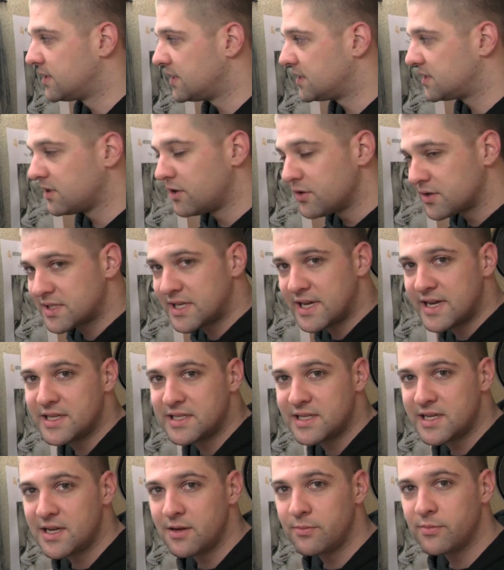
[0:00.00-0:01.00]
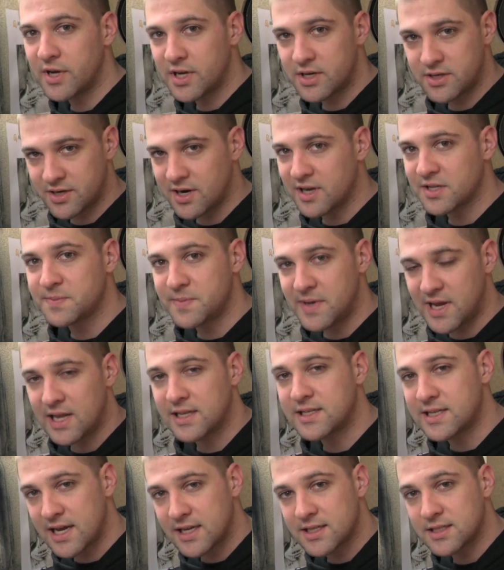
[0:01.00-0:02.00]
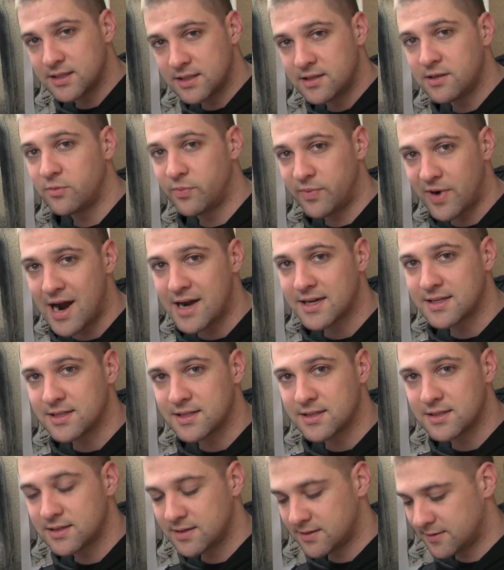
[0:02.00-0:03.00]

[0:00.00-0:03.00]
This looks easy, but trust me, it takes a little practice.